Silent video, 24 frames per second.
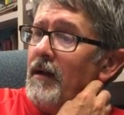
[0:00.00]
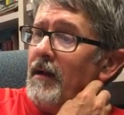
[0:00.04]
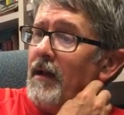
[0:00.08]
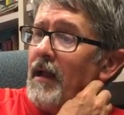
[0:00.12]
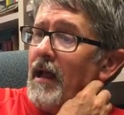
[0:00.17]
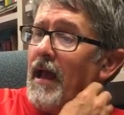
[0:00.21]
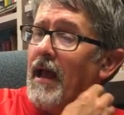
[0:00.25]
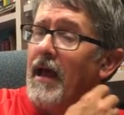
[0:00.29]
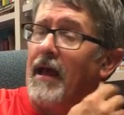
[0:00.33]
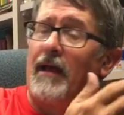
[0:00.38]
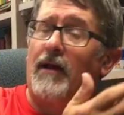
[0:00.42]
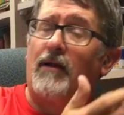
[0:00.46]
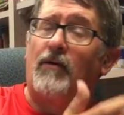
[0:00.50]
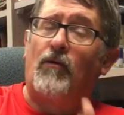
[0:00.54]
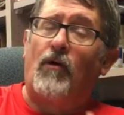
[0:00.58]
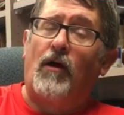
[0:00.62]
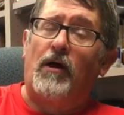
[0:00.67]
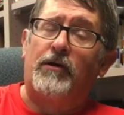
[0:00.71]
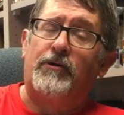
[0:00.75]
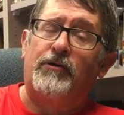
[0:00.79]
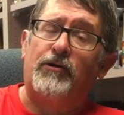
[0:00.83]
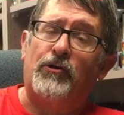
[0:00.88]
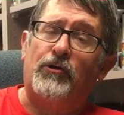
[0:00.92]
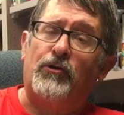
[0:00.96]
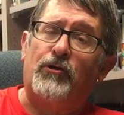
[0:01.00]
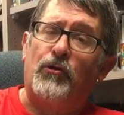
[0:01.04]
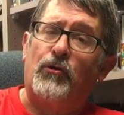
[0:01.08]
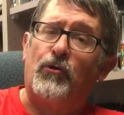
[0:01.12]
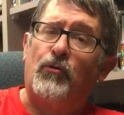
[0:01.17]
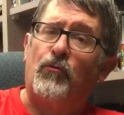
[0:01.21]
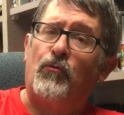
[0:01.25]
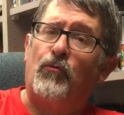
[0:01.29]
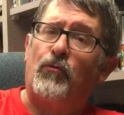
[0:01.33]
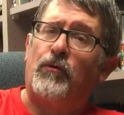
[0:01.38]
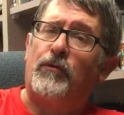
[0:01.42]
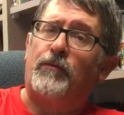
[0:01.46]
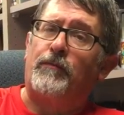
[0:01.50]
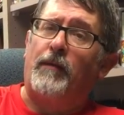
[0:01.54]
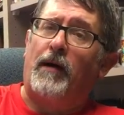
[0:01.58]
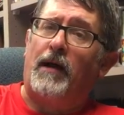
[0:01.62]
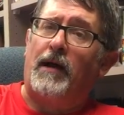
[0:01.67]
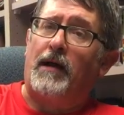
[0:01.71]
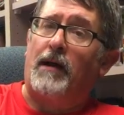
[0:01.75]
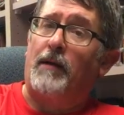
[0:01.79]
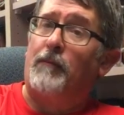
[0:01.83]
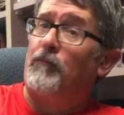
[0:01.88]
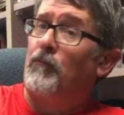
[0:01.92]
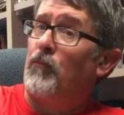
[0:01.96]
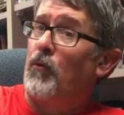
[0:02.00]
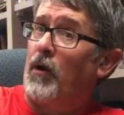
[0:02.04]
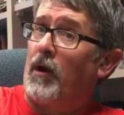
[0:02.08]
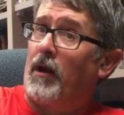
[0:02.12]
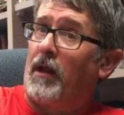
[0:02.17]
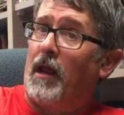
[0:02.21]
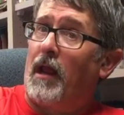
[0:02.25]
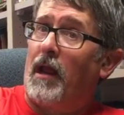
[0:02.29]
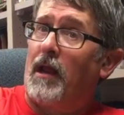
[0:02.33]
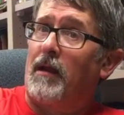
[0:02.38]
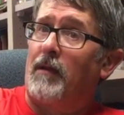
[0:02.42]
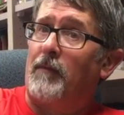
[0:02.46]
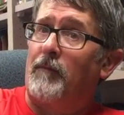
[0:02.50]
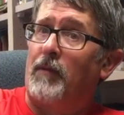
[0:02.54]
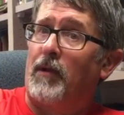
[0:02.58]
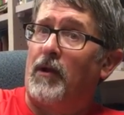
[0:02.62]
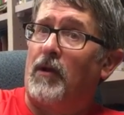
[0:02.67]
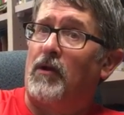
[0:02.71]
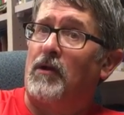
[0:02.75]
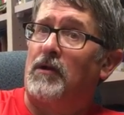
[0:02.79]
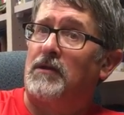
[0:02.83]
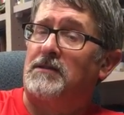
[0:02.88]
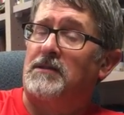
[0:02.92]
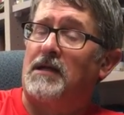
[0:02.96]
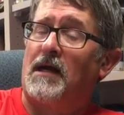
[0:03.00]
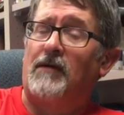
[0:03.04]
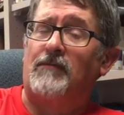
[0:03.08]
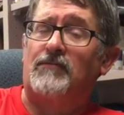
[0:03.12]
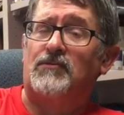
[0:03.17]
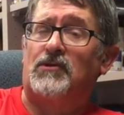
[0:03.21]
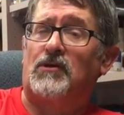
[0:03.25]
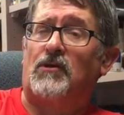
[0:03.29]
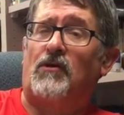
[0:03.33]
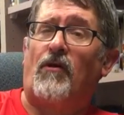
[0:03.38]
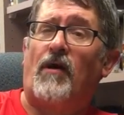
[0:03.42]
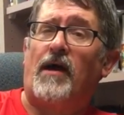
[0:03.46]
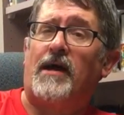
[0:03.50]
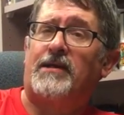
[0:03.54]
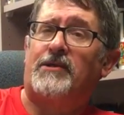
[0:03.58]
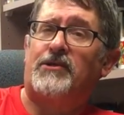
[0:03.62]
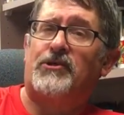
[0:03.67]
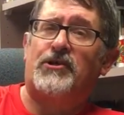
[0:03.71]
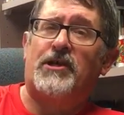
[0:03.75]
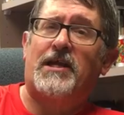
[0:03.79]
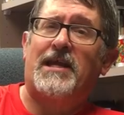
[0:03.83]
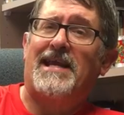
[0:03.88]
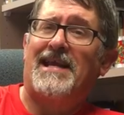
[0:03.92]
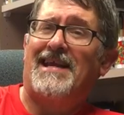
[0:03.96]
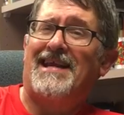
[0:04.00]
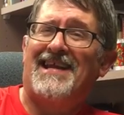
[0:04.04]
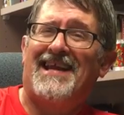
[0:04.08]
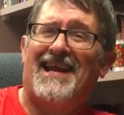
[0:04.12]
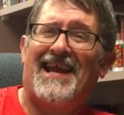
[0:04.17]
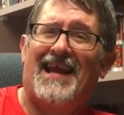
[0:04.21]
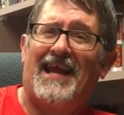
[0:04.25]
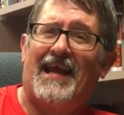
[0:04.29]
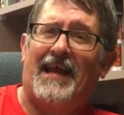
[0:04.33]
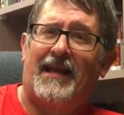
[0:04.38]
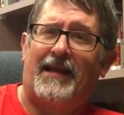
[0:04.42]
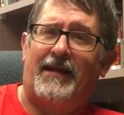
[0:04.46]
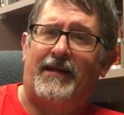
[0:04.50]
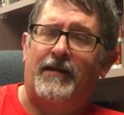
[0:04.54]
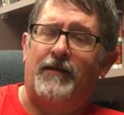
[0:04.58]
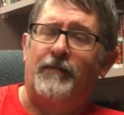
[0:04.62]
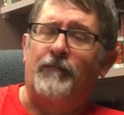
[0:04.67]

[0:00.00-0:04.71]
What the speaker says: had a lot to do with my upbringing, because I was a latchkey kid.